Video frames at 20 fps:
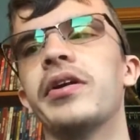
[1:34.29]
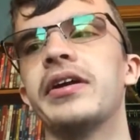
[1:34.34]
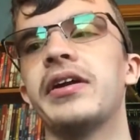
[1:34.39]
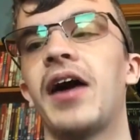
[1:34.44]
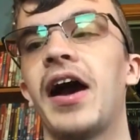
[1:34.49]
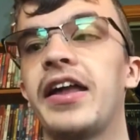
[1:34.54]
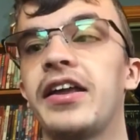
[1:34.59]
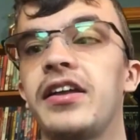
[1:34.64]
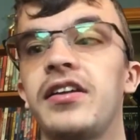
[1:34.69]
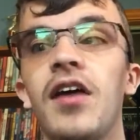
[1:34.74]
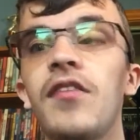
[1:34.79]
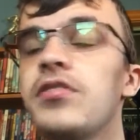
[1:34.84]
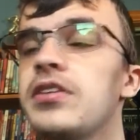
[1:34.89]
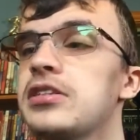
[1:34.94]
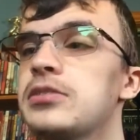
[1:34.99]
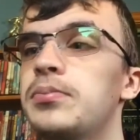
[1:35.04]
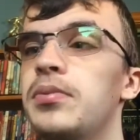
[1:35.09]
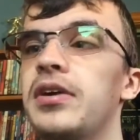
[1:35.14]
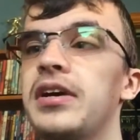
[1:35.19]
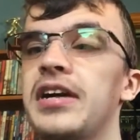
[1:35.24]
You know, I love
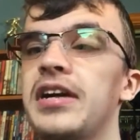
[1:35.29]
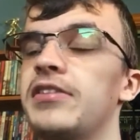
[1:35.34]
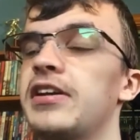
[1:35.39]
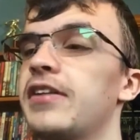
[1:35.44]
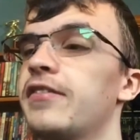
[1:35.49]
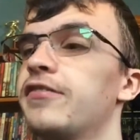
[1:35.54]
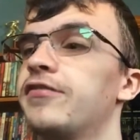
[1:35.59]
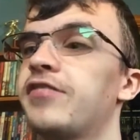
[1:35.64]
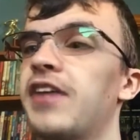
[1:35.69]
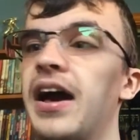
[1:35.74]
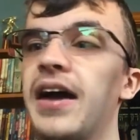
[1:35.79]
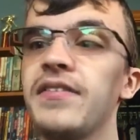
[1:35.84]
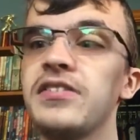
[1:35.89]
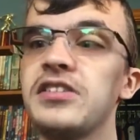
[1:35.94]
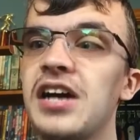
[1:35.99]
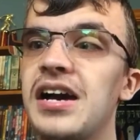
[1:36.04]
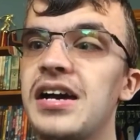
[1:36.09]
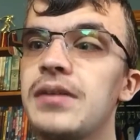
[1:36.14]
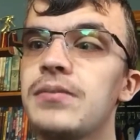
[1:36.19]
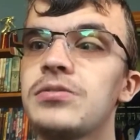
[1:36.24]
this book. I've read it five
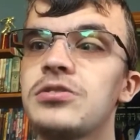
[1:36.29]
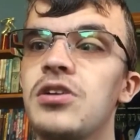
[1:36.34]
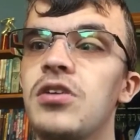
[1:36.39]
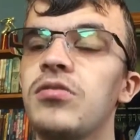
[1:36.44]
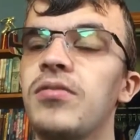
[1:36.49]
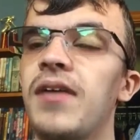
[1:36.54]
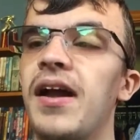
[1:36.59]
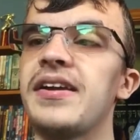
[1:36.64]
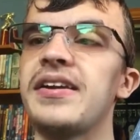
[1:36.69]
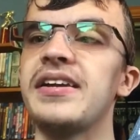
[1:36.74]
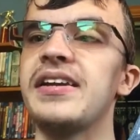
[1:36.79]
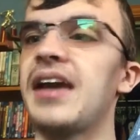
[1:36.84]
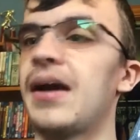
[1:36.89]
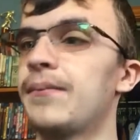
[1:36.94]
times already,